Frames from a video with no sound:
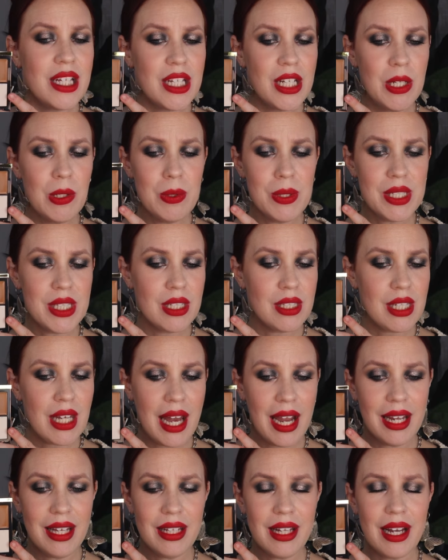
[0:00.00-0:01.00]
use this
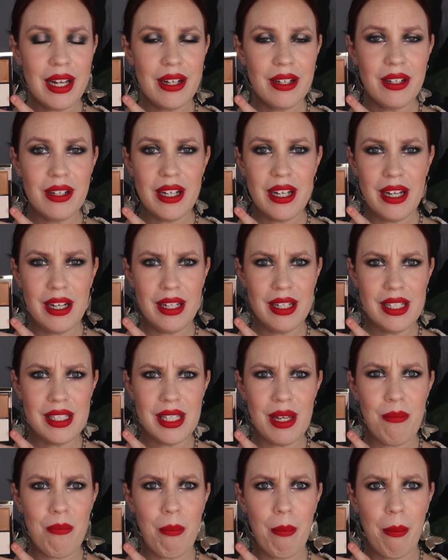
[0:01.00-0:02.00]
highlighter? It is
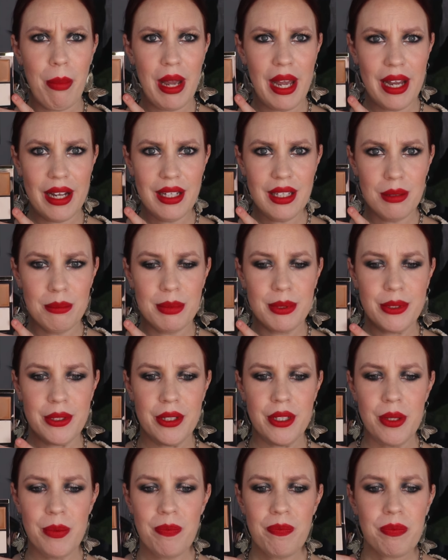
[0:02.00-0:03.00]

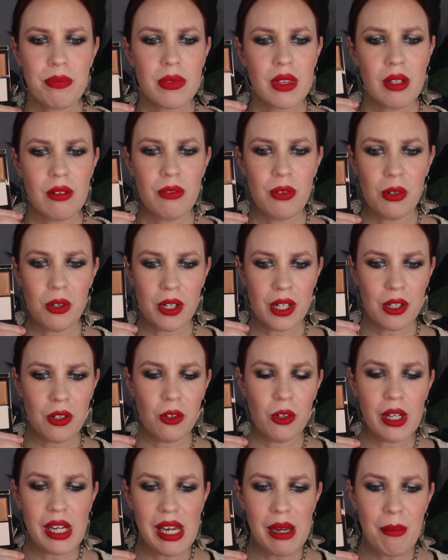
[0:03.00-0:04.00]
impeccable. For a
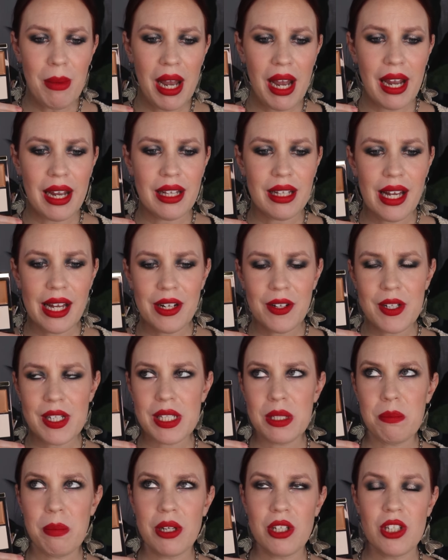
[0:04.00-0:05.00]
cream highlighter,
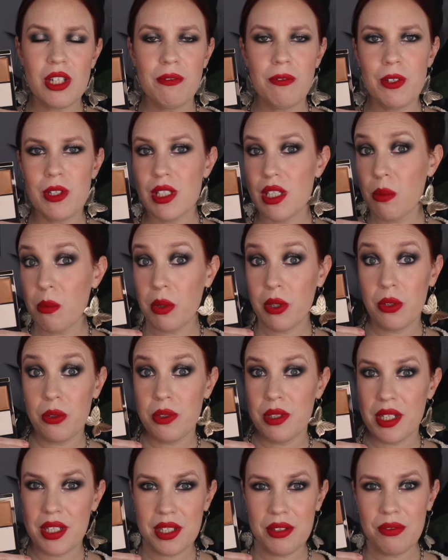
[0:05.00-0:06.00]
especially for someone who
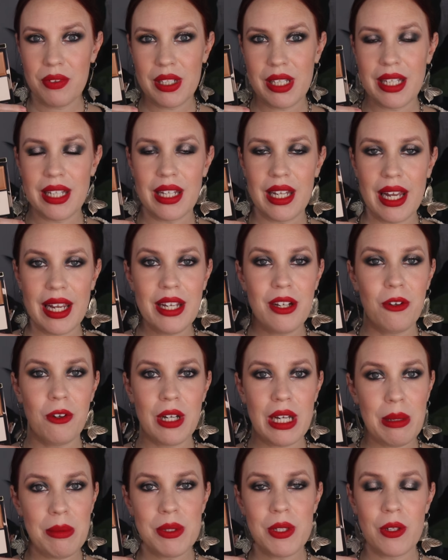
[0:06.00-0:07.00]
doesn't really like
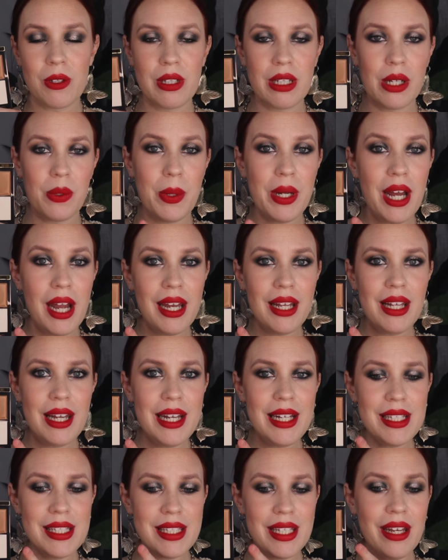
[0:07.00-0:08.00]
creams or liquid
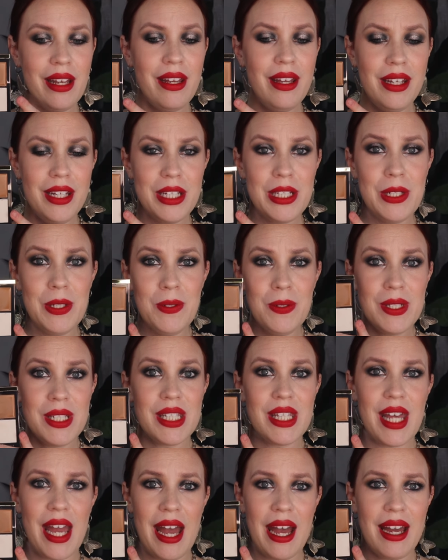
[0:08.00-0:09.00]
highlights, use
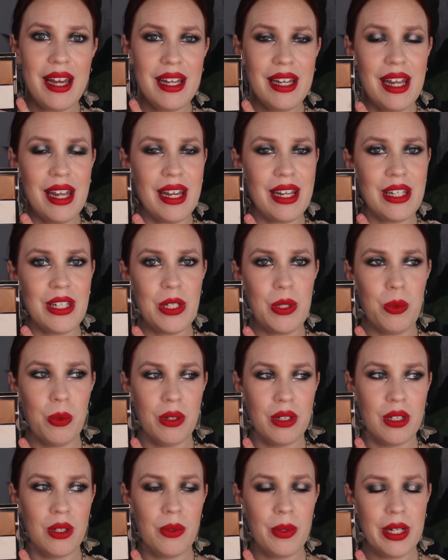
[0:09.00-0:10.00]
that and you
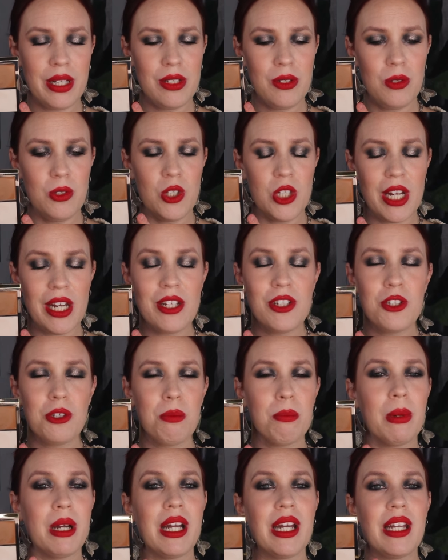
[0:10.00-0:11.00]
are going to change
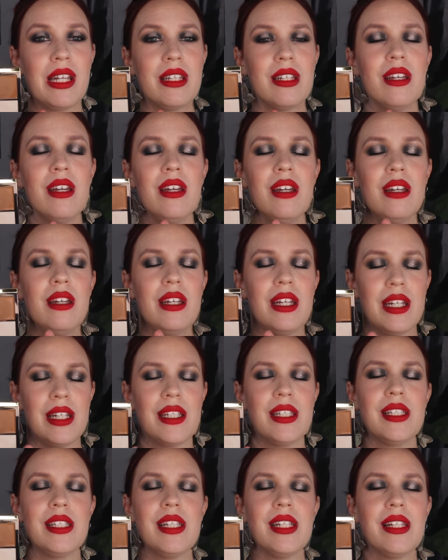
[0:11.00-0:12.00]
your mind
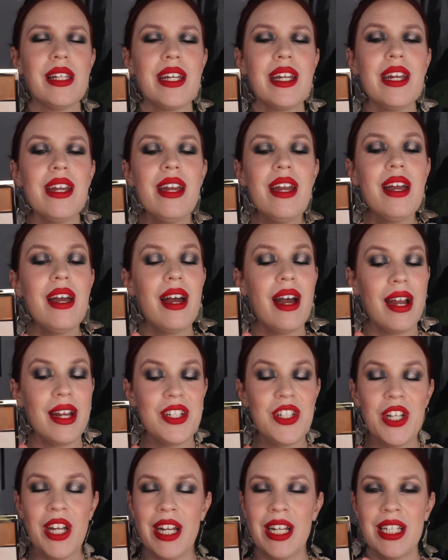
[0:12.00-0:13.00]
instantly. I
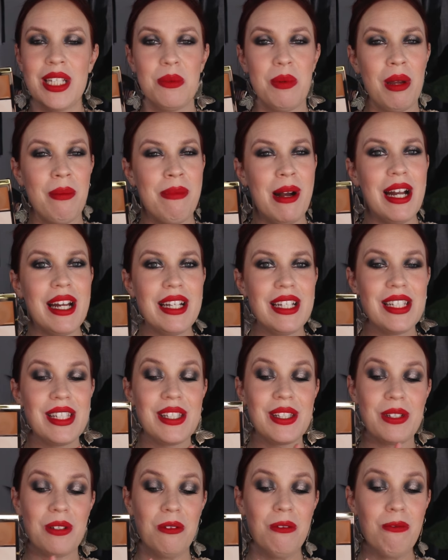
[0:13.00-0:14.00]
changed my mind
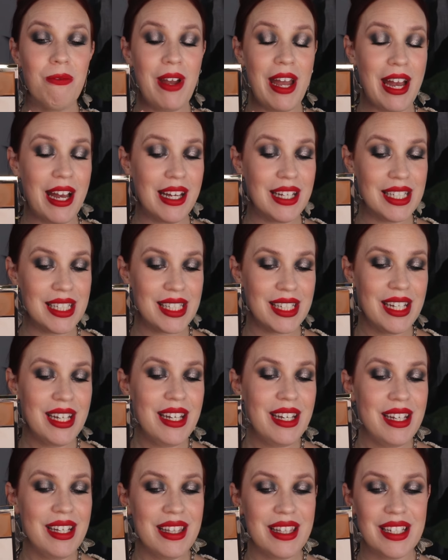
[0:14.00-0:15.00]
so fast.
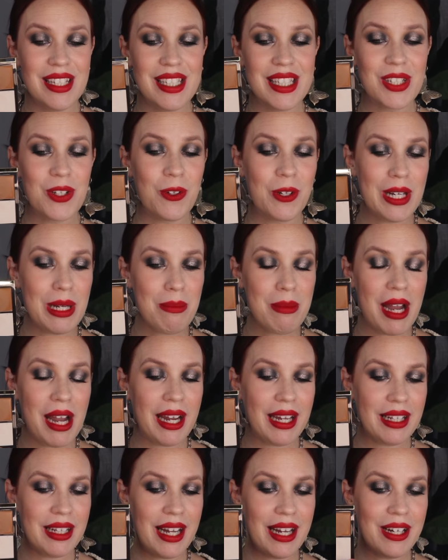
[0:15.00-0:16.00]
This cream
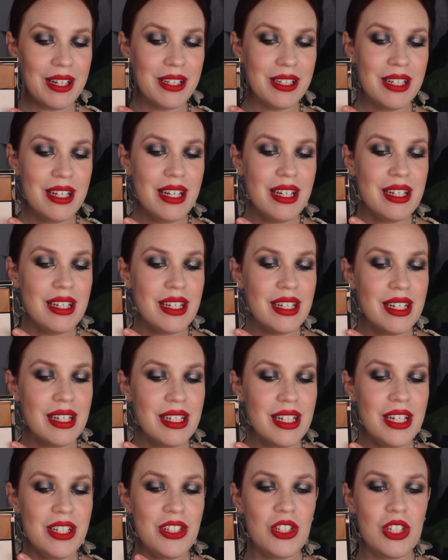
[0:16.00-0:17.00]
highlighter,
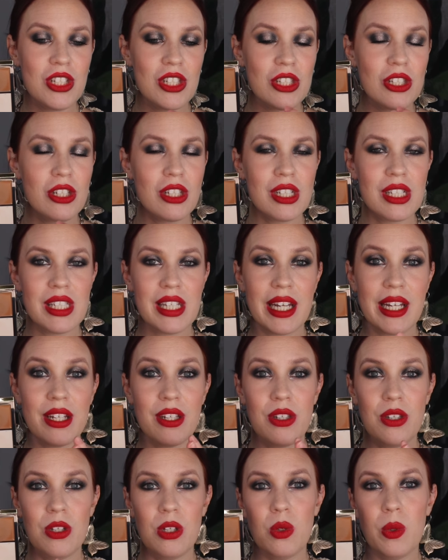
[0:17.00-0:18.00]
it just looks like
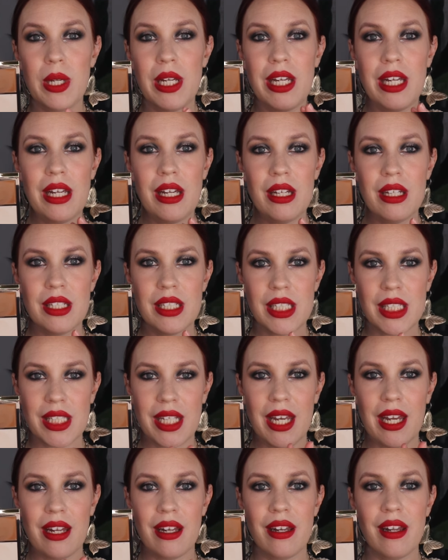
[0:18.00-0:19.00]
dewy
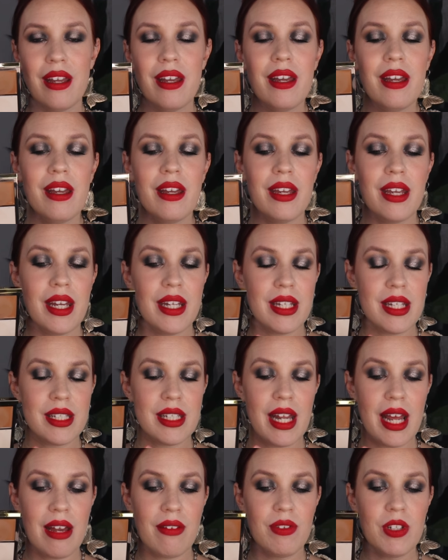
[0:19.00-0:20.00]
skin. It
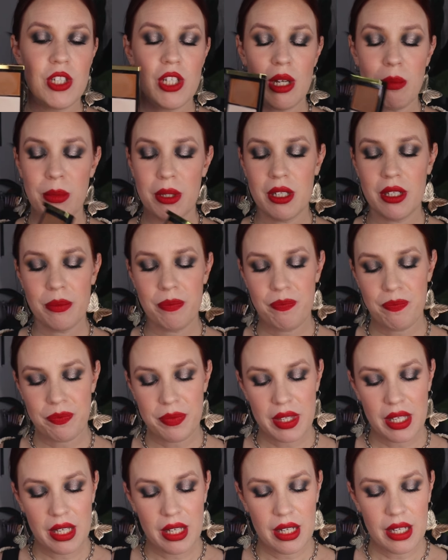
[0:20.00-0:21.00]
doesn't have shimmer.
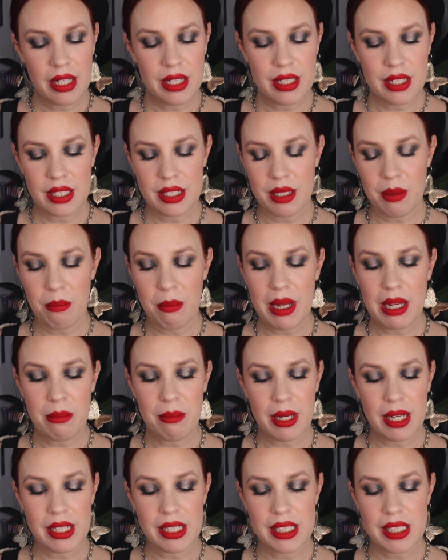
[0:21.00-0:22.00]
It doesn't make
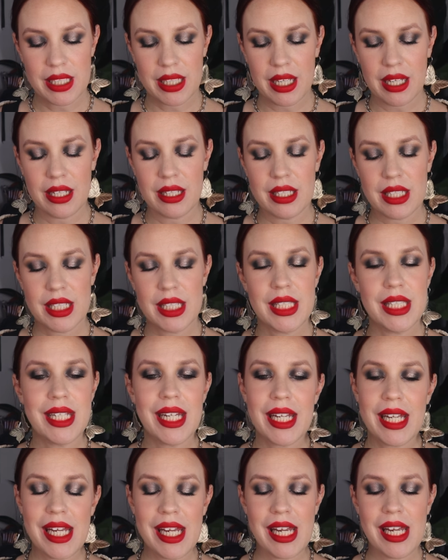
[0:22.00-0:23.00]
my skin
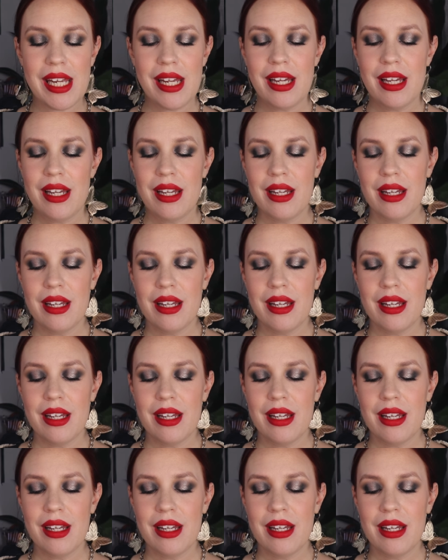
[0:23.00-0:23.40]
sticky.